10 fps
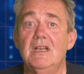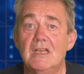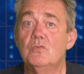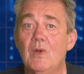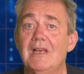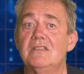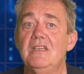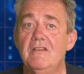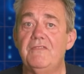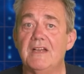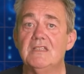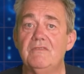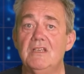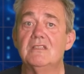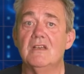as well as the
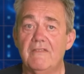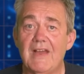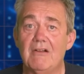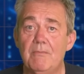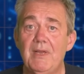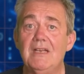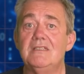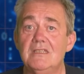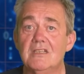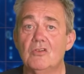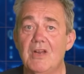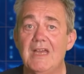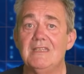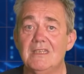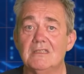effectiveness of our ability to
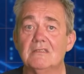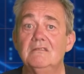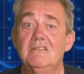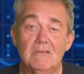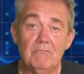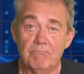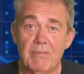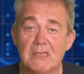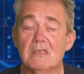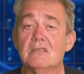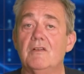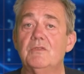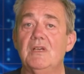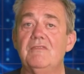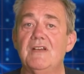create it. Better
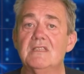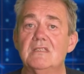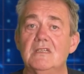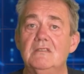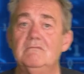software, faster.